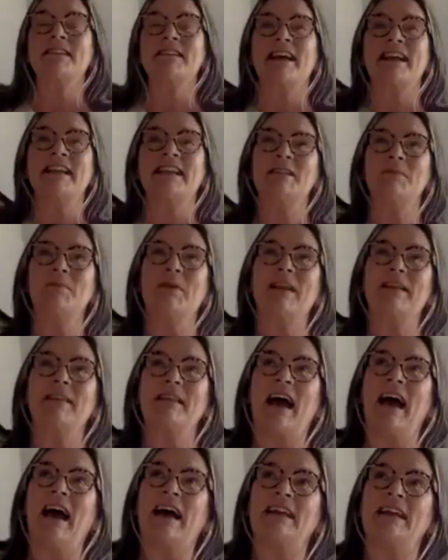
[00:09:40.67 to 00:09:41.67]
nice to bring
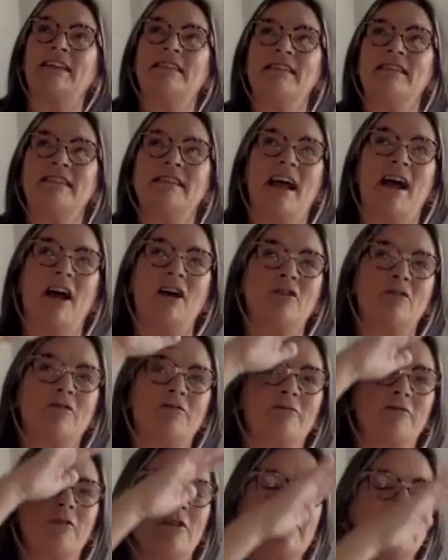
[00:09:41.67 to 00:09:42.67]
the hands
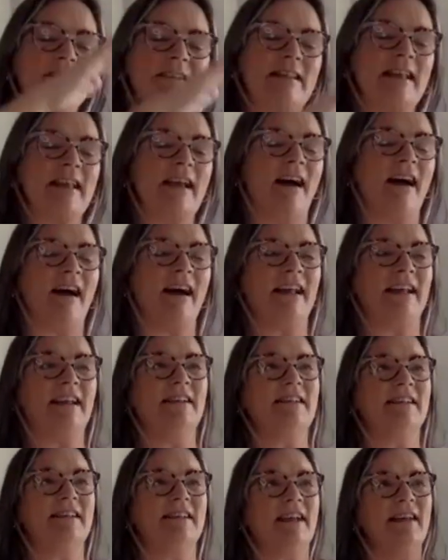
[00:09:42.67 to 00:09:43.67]
across the
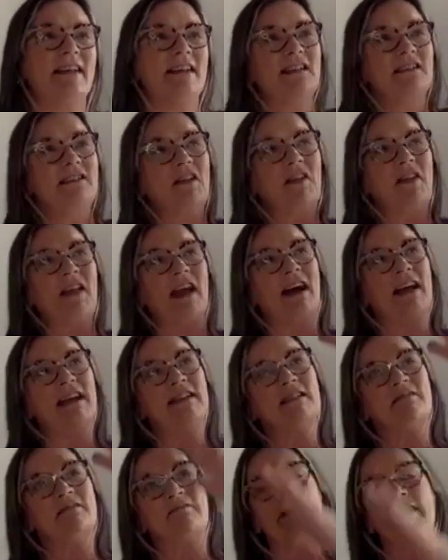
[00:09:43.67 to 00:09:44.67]
eyes, so the
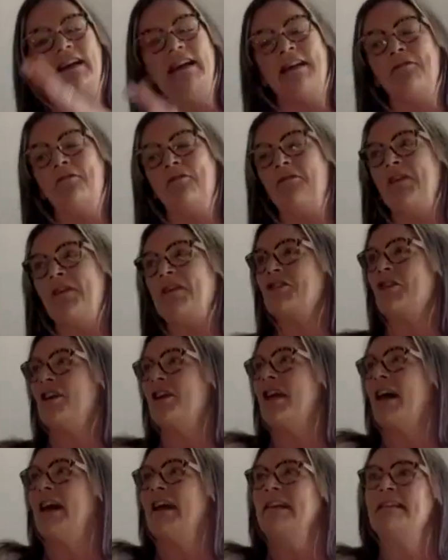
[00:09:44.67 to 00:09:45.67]
eyes are really
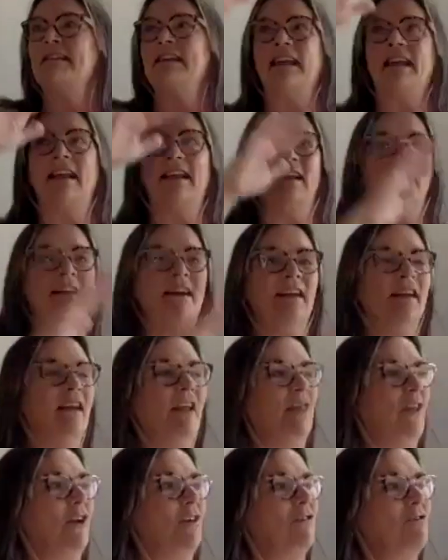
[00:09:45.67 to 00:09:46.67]
visualizing
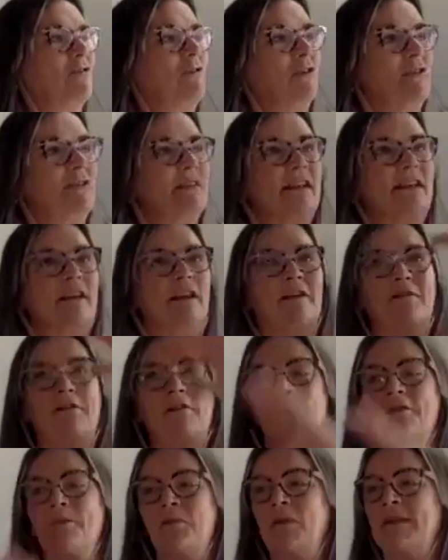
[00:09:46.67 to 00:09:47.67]
the crossing
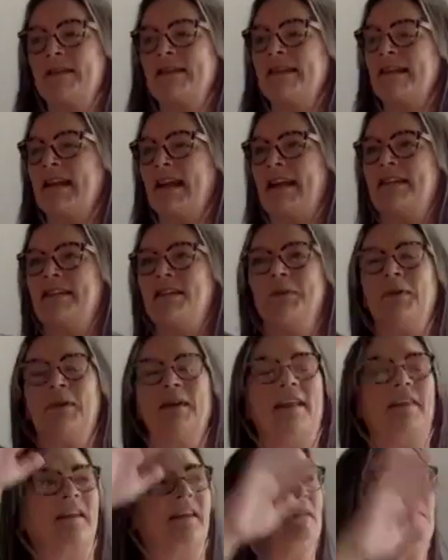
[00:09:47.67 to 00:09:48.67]
over from one side to
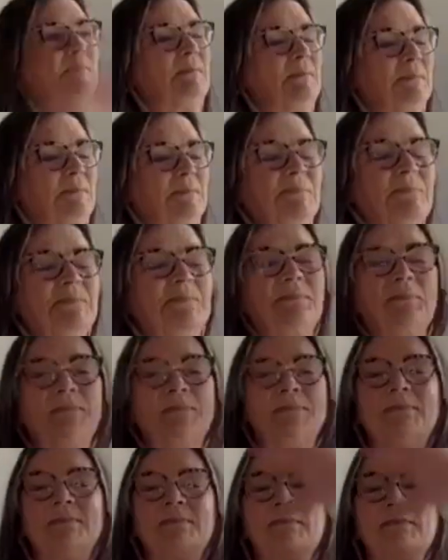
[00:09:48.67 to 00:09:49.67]
another.
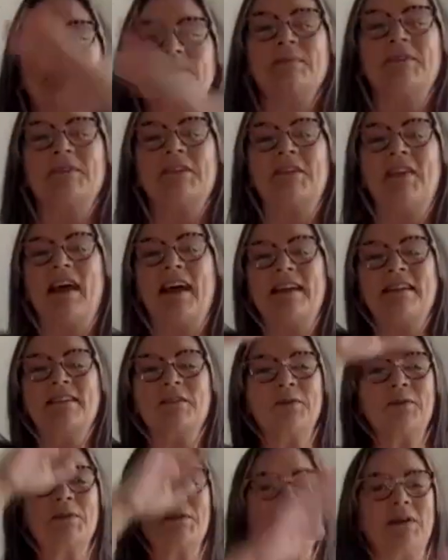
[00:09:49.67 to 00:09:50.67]
That's
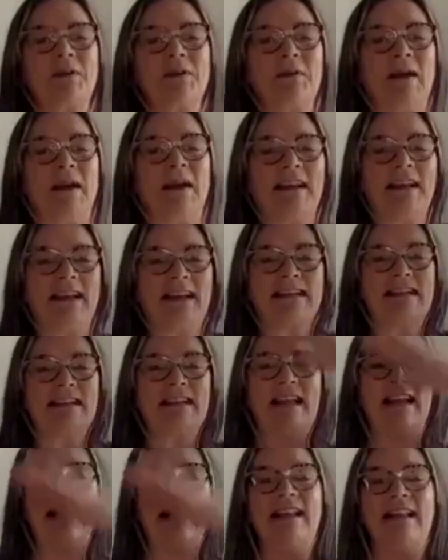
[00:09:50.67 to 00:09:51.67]
also quite nice,
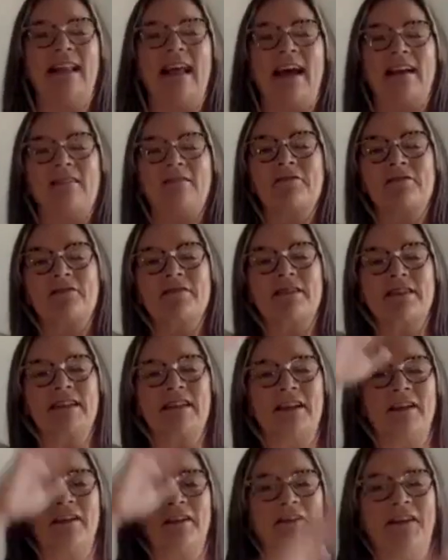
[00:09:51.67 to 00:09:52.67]
getting that
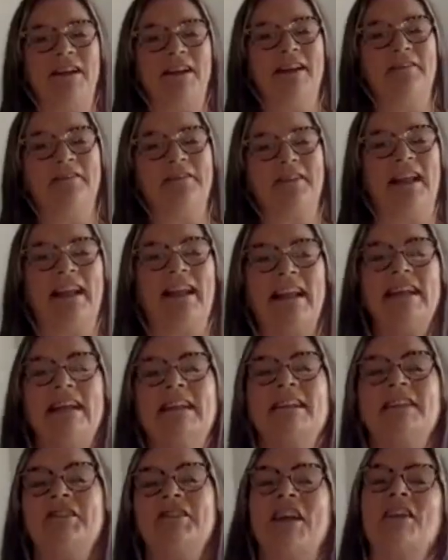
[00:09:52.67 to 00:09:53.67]
crossing over. Lovely.
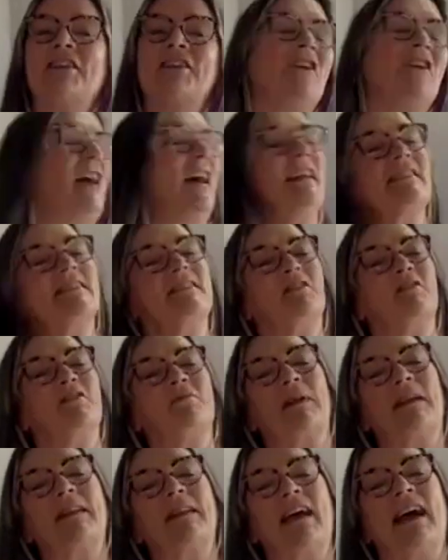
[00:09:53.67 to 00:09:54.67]
Shake your hands
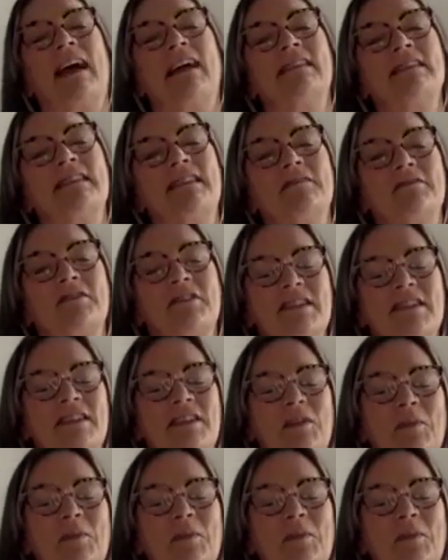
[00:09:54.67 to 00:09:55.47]
up, bring the hands in front of